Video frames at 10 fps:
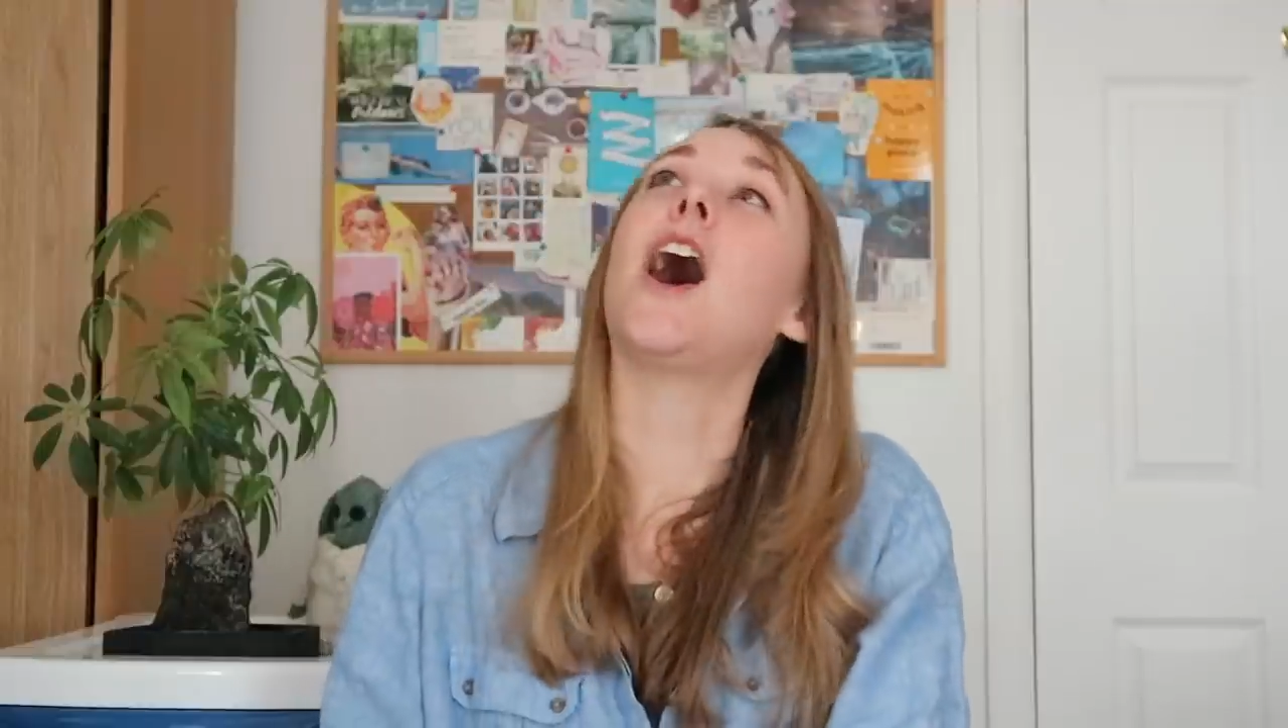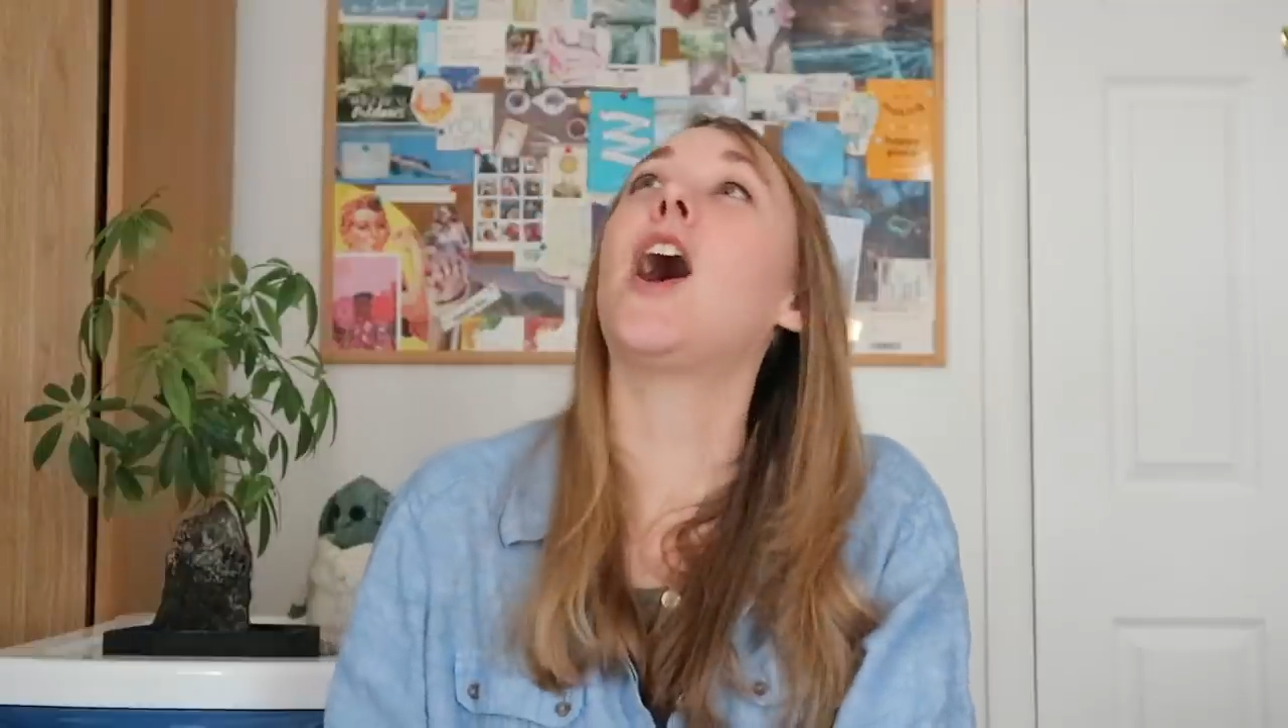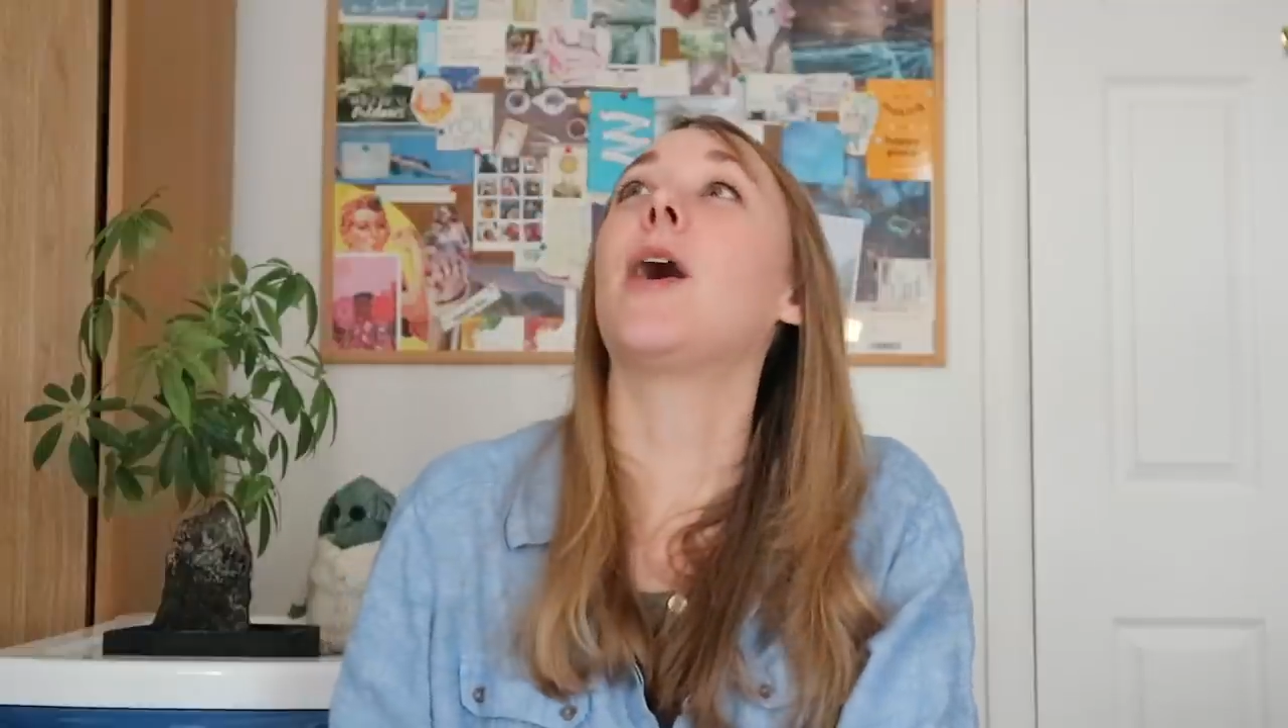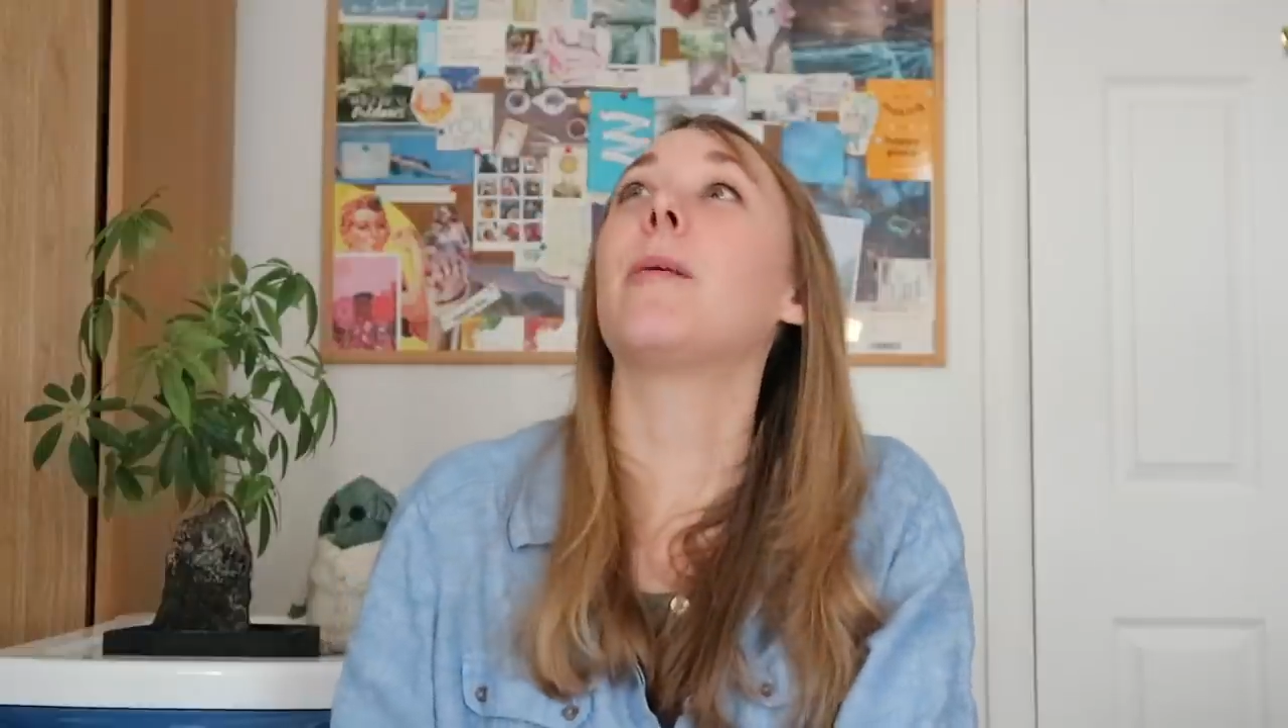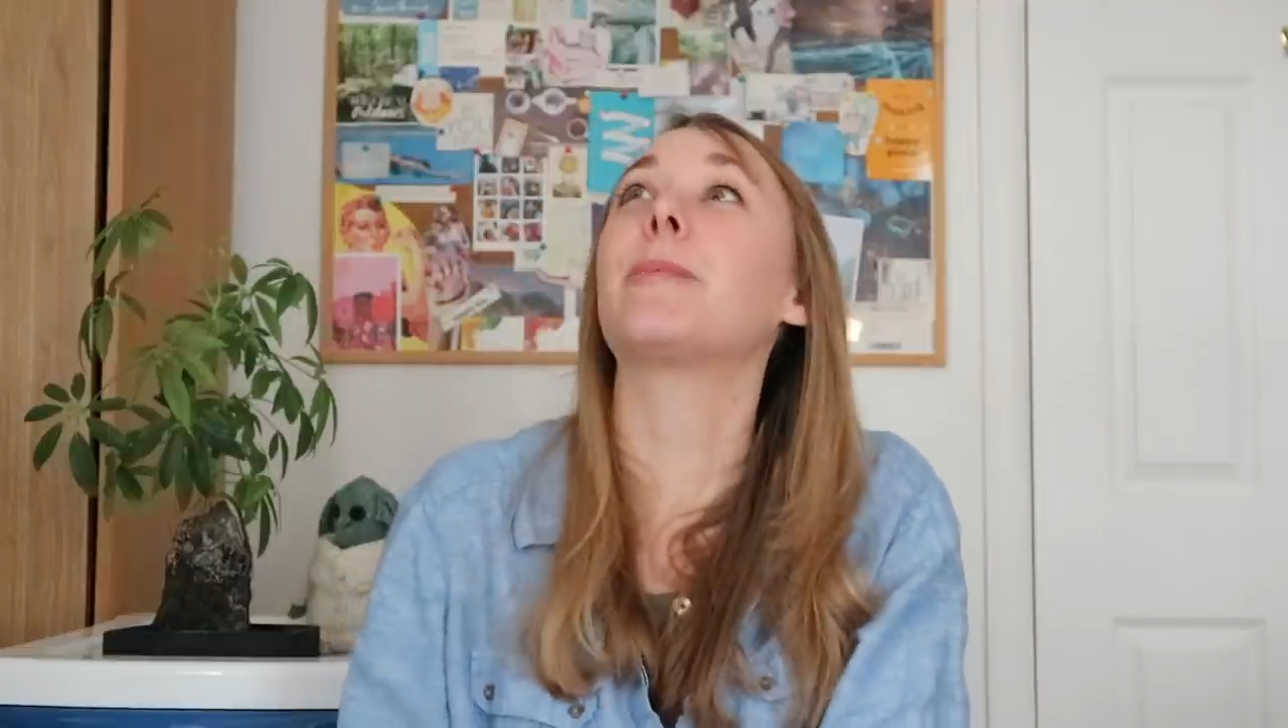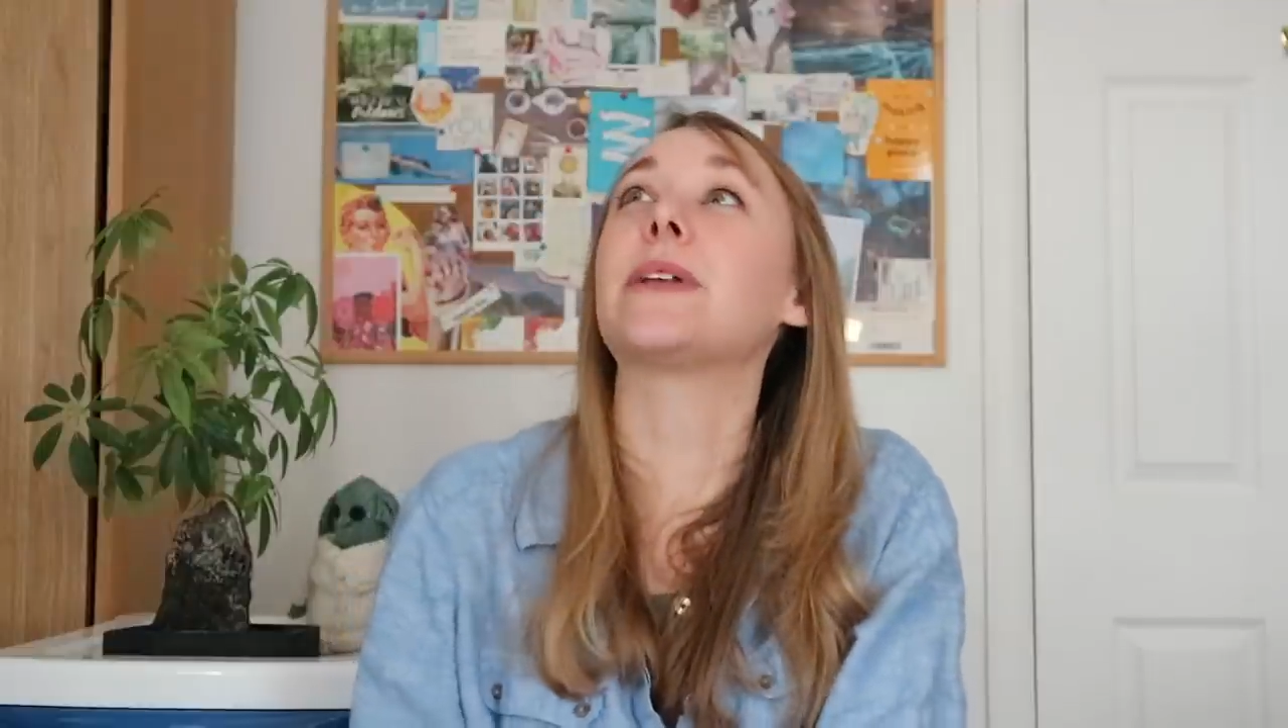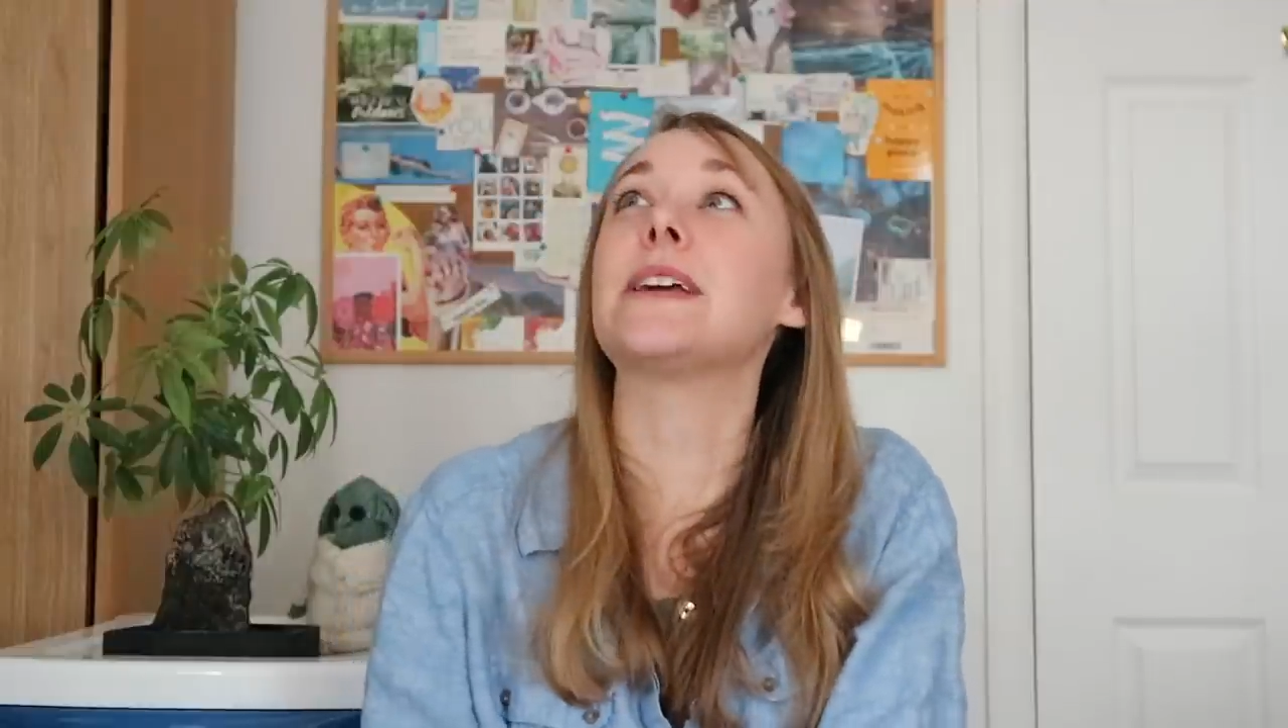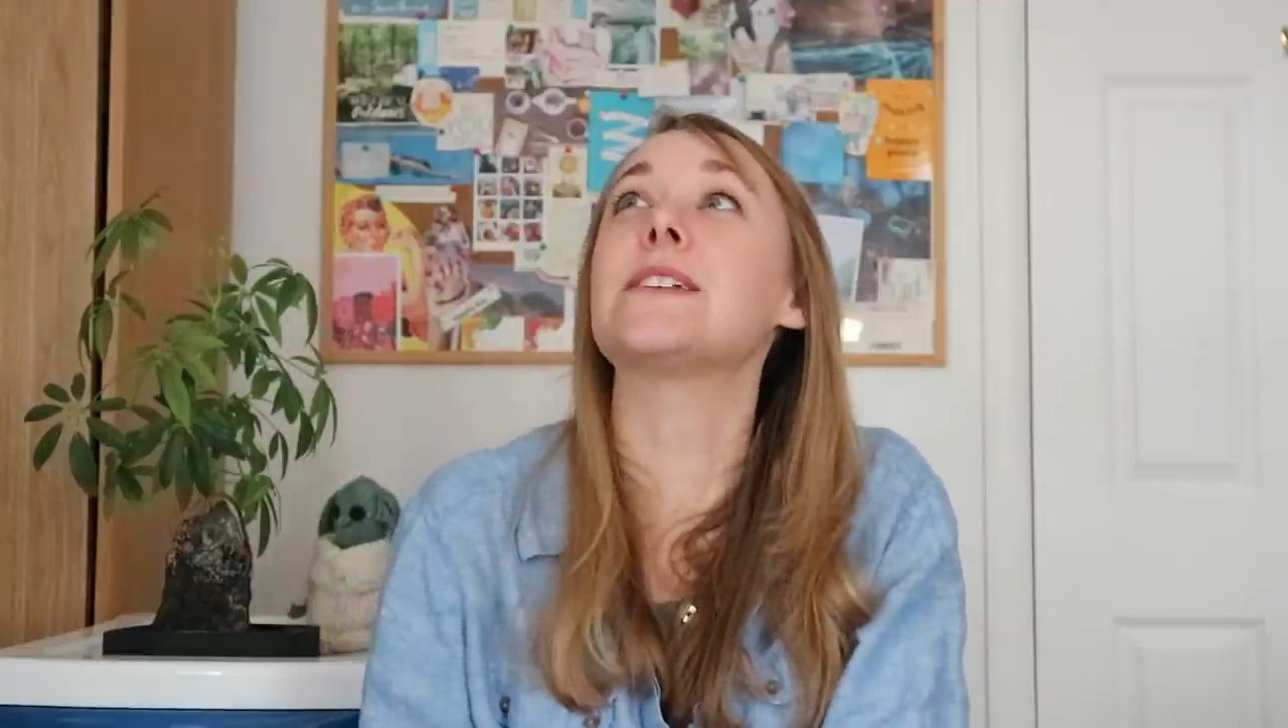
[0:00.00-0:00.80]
but it